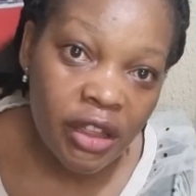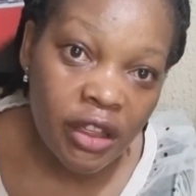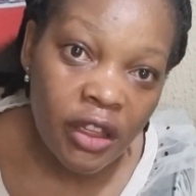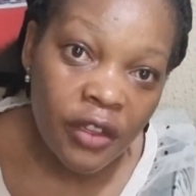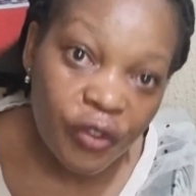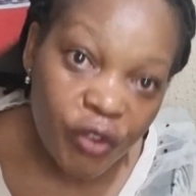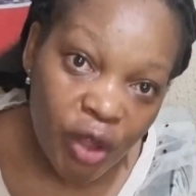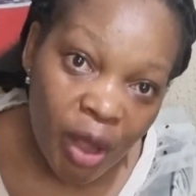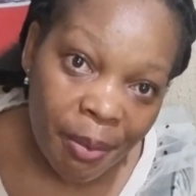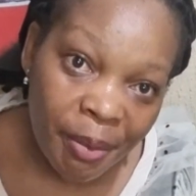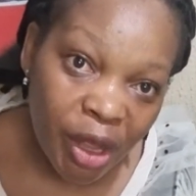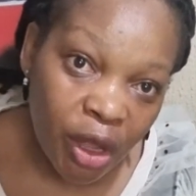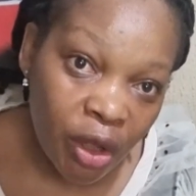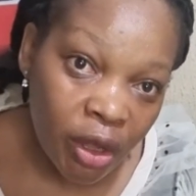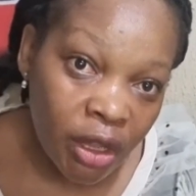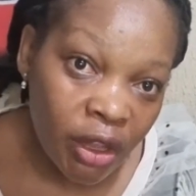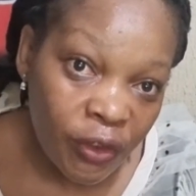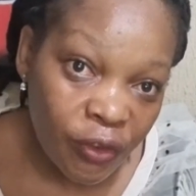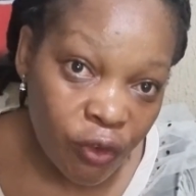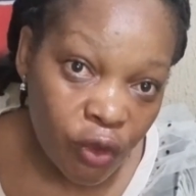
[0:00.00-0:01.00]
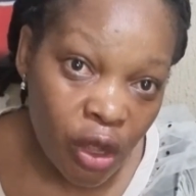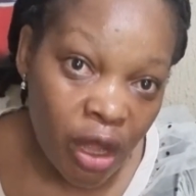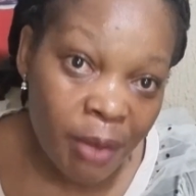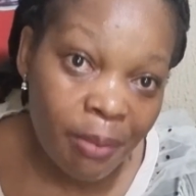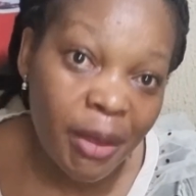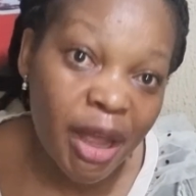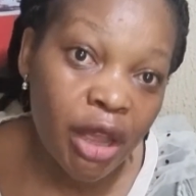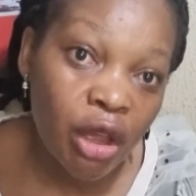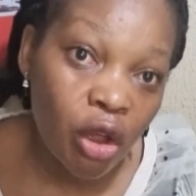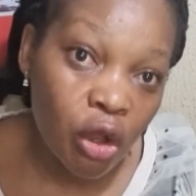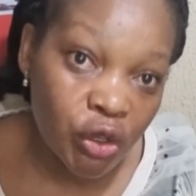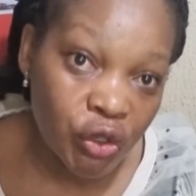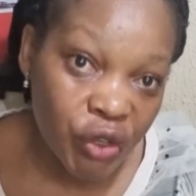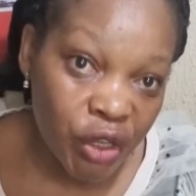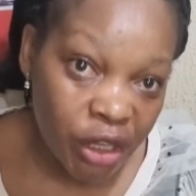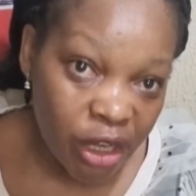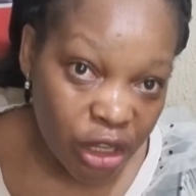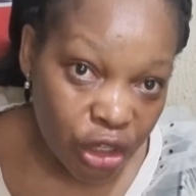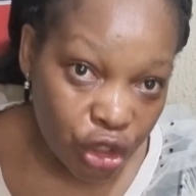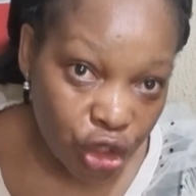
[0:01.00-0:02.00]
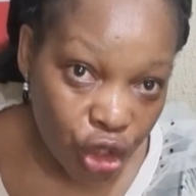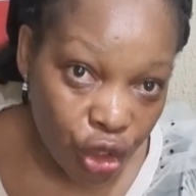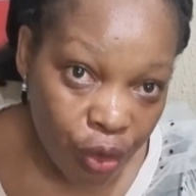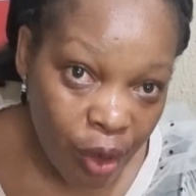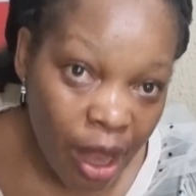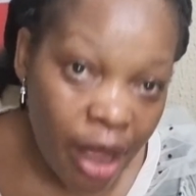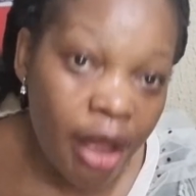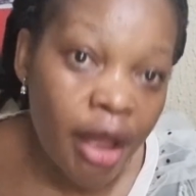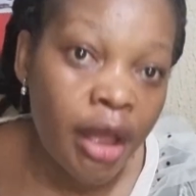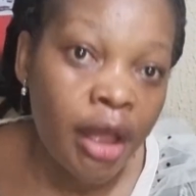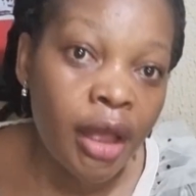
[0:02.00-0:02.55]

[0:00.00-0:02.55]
if you're in my country, Nigeria,